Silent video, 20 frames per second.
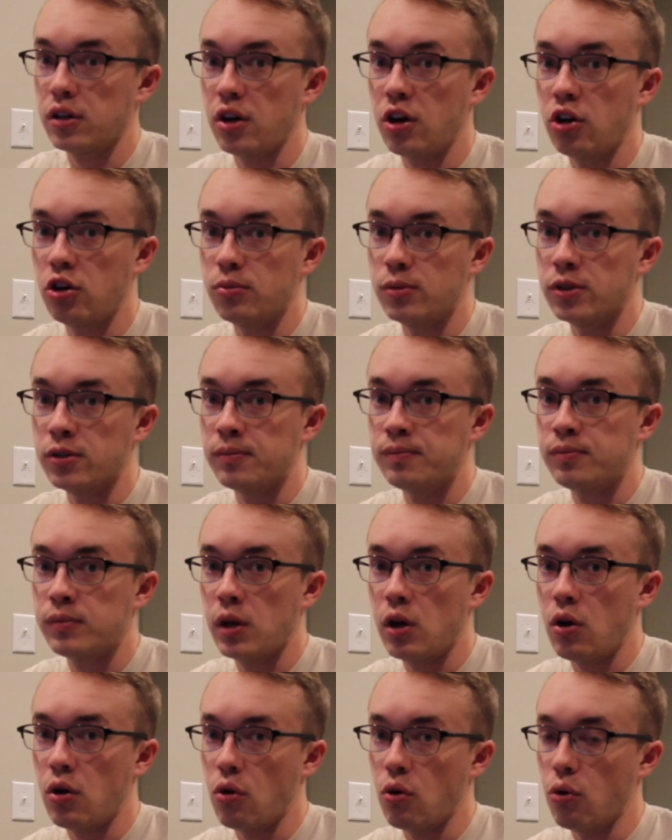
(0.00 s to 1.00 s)
coma
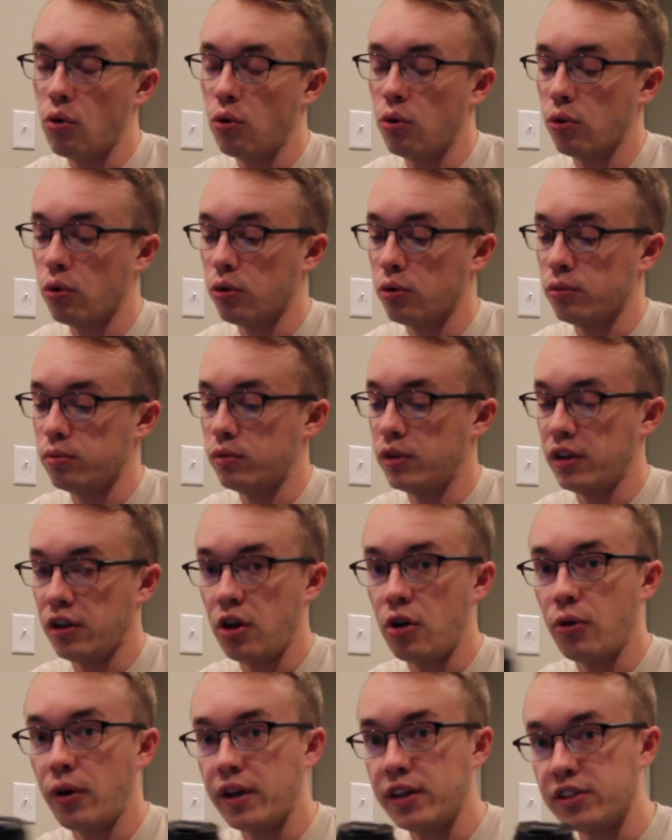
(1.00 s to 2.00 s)
or
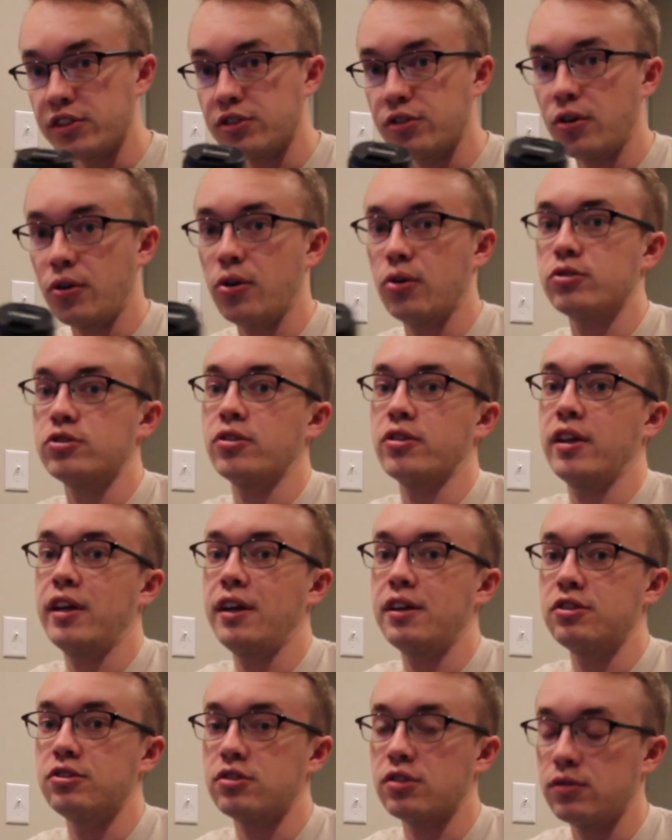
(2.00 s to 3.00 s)
elongated stars on the
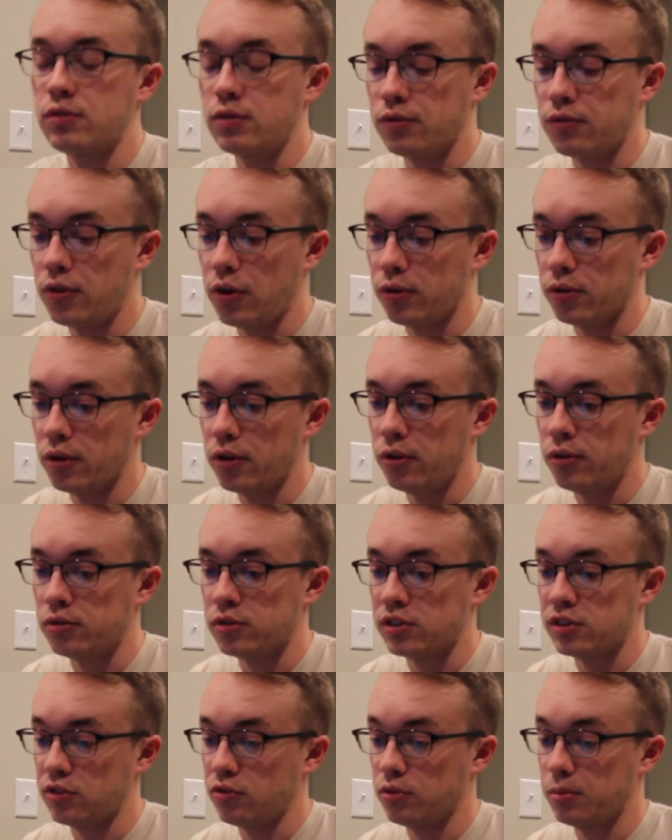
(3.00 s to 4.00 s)
edges of your photos
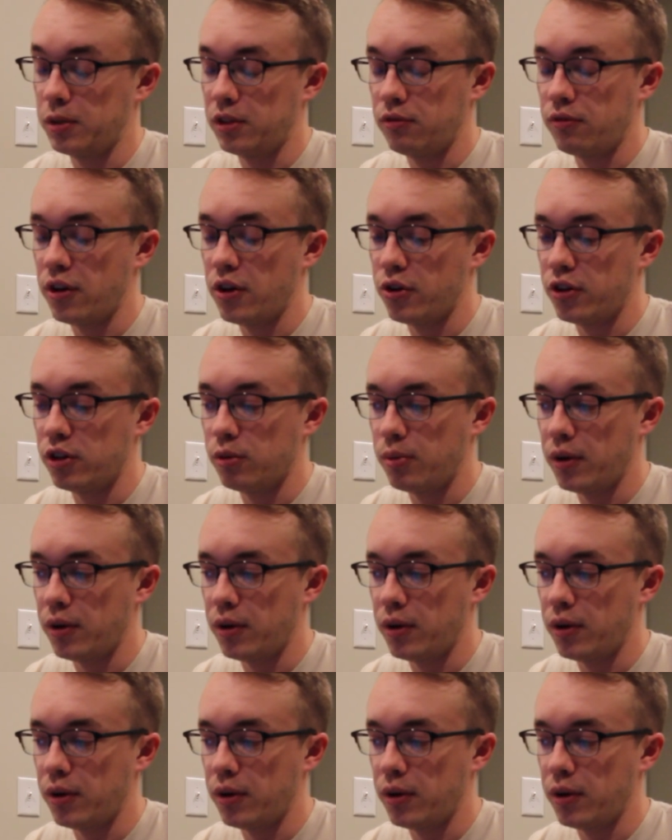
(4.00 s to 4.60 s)
is going to be very